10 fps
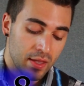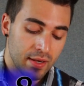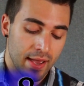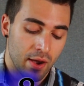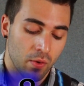
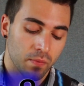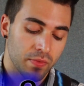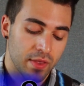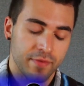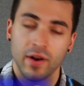Now,
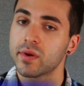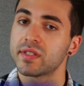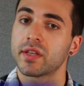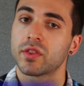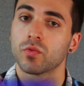if I were to
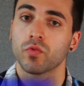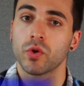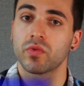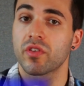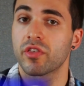take the
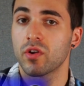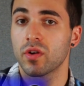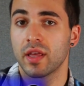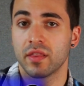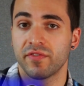root, the
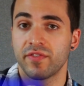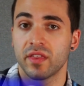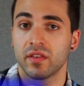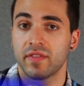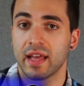third, and the
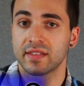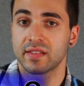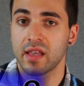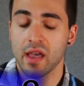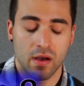fifth of that
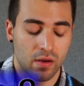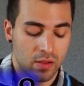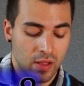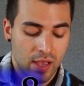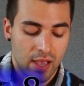
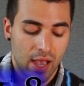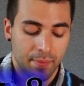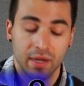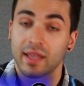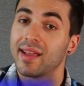scale,
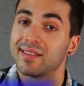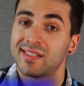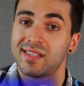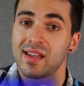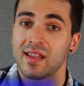I'm going to get
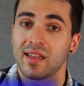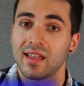C,